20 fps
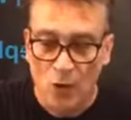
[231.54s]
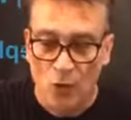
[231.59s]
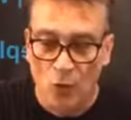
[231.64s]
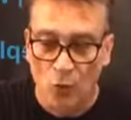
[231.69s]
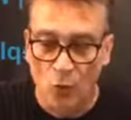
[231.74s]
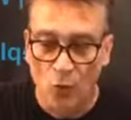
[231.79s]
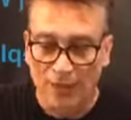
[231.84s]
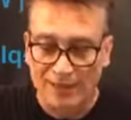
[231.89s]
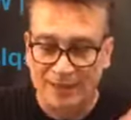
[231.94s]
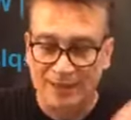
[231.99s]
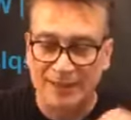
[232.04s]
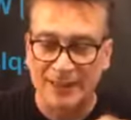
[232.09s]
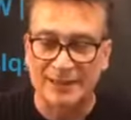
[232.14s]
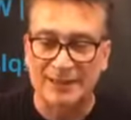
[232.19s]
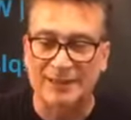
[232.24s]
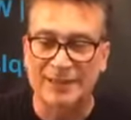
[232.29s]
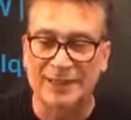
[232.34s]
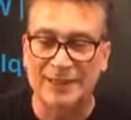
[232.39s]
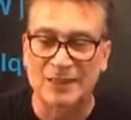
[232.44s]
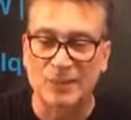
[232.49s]
What
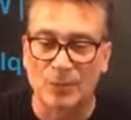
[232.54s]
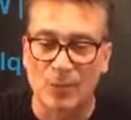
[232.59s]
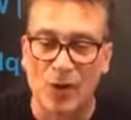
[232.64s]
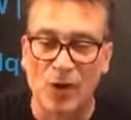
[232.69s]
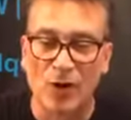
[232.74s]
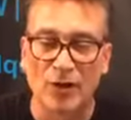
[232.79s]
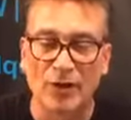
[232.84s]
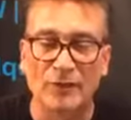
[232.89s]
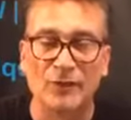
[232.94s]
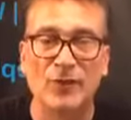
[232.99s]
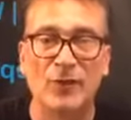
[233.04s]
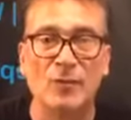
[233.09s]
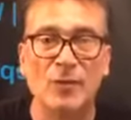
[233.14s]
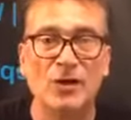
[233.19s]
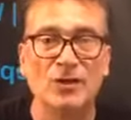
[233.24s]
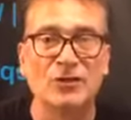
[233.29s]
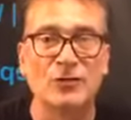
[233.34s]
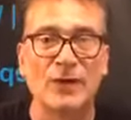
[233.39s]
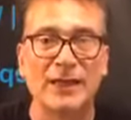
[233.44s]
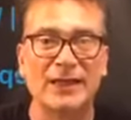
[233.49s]
sets these apart from
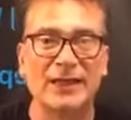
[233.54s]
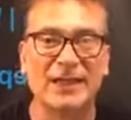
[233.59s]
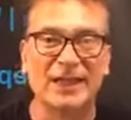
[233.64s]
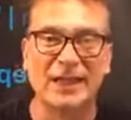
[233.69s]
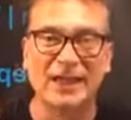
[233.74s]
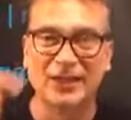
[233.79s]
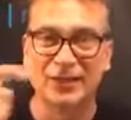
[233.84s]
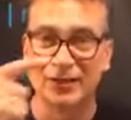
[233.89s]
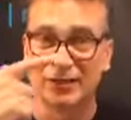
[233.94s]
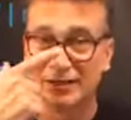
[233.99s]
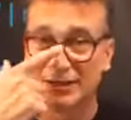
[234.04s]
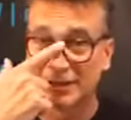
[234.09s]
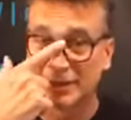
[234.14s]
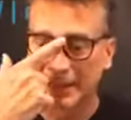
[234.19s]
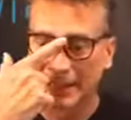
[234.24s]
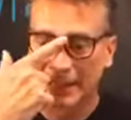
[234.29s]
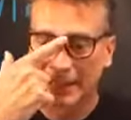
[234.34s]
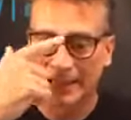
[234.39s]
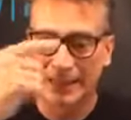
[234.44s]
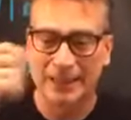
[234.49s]
most regulators
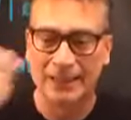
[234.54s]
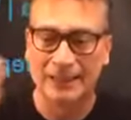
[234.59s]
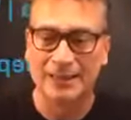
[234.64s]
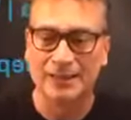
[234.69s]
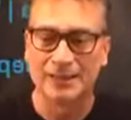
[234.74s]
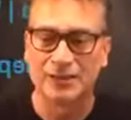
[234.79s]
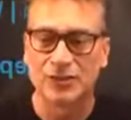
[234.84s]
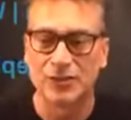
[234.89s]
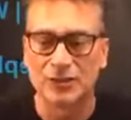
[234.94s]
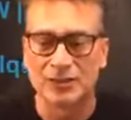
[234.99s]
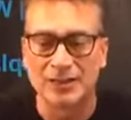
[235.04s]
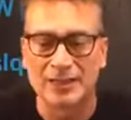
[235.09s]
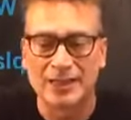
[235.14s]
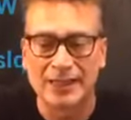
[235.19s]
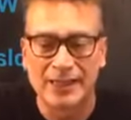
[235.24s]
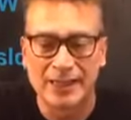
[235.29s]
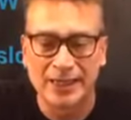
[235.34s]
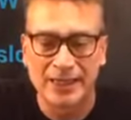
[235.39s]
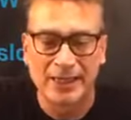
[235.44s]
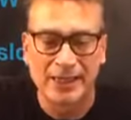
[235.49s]
is just
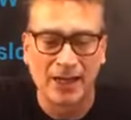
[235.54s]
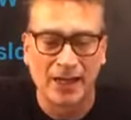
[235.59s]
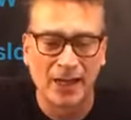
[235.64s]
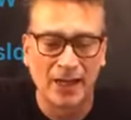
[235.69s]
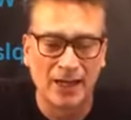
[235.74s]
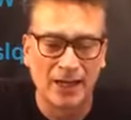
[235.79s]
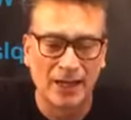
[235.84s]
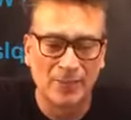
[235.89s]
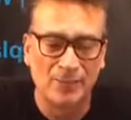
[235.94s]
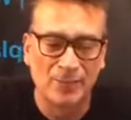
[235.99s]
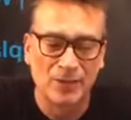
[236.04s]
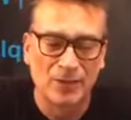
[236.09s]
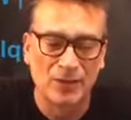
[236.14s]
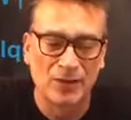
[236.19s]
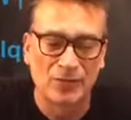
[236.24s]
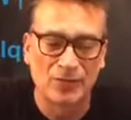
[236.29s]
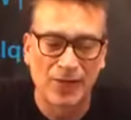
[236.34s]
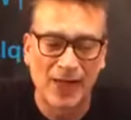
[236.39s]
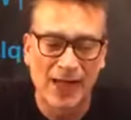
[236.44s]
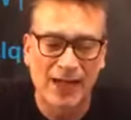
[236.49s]
the
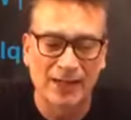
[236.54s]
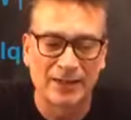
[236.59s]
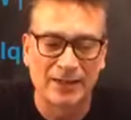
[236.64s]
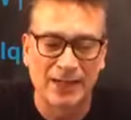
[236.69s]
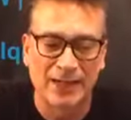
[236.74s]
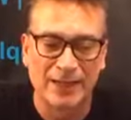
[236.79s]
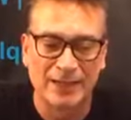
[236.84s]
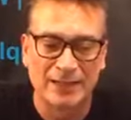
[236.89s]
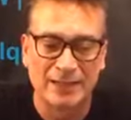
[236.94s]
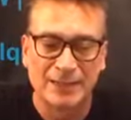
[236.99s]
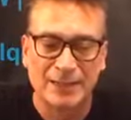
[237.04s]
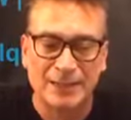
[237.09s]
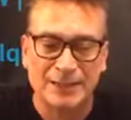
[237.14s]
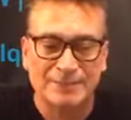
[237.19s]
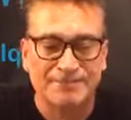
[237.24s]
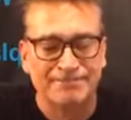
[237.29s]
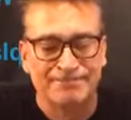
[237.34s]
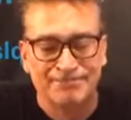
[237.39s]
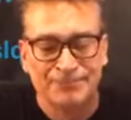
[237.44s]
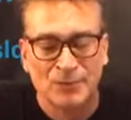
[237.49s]
fact that
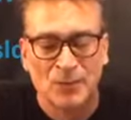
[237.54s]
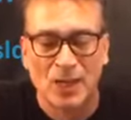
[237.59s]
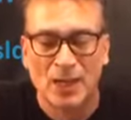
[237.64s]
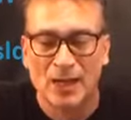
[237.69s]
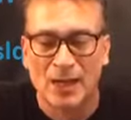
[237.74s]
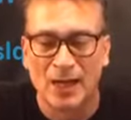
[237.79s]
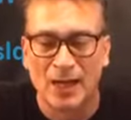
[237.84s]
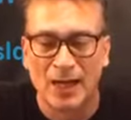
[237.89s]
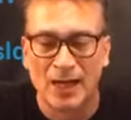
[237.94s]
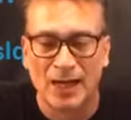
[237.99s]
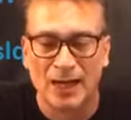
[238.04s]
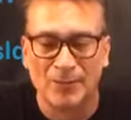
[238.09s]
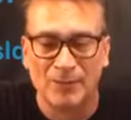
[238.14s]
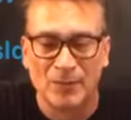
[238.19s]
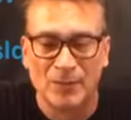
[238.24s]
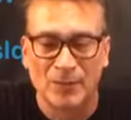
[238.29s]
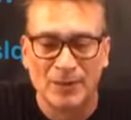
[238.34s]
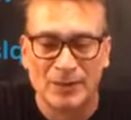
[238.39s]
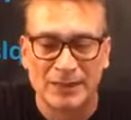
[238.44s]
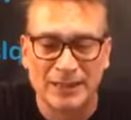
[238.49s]

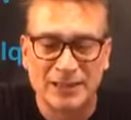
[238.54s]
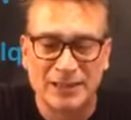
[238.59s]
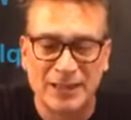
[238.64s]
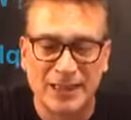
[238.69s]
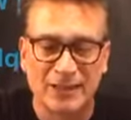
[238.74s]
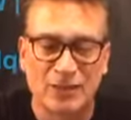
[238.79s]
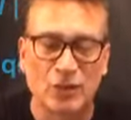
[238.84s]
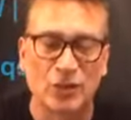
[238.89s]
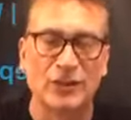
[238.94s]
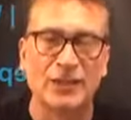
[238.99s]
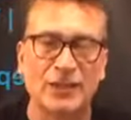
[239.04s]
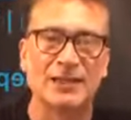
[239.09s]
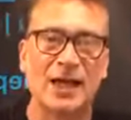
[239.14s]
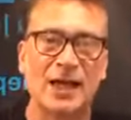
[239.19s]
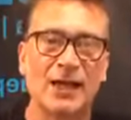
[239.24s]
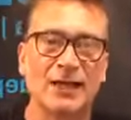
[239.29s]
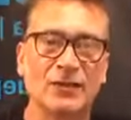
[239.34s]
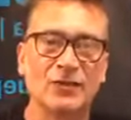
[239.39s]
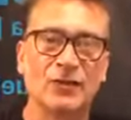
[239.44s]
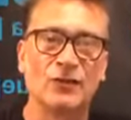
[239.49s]
these things are
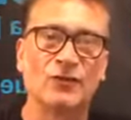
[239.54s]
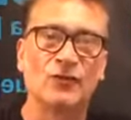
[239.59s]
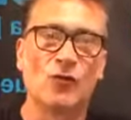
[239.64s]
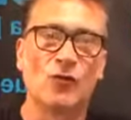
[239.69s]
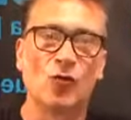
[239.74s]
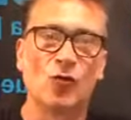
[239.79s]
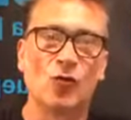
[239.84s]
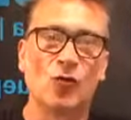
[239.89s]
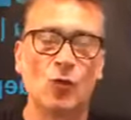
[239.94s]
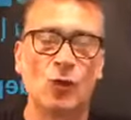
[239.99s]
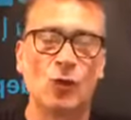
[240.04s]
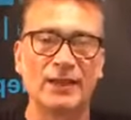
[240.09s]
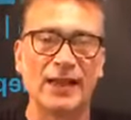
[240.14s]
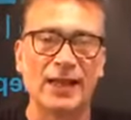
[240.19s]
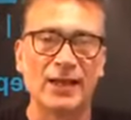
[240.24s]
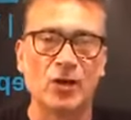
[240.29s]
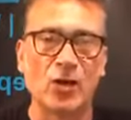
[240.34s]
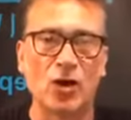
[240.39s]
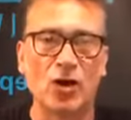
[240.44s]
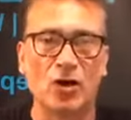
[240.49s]
designed for what
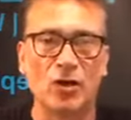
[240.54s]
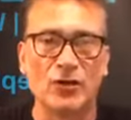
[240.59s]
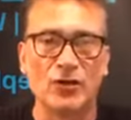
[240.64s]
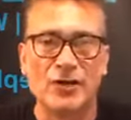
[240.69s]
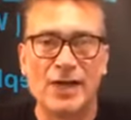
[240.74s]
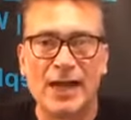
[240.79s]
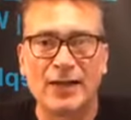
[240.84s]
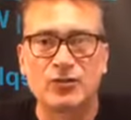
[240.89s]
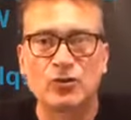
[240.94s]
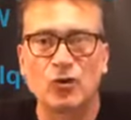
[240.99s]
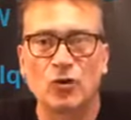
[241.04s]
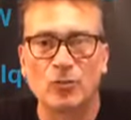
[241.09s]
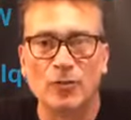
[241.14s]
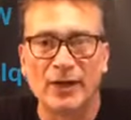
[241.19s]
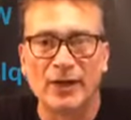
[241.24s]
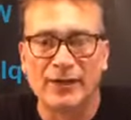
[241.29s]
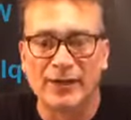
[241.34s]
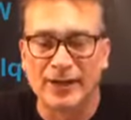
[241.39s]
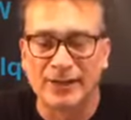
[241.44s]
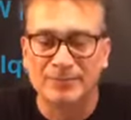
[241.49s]
they call natural
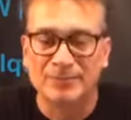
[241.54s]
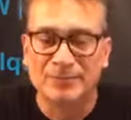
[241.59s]
breathing.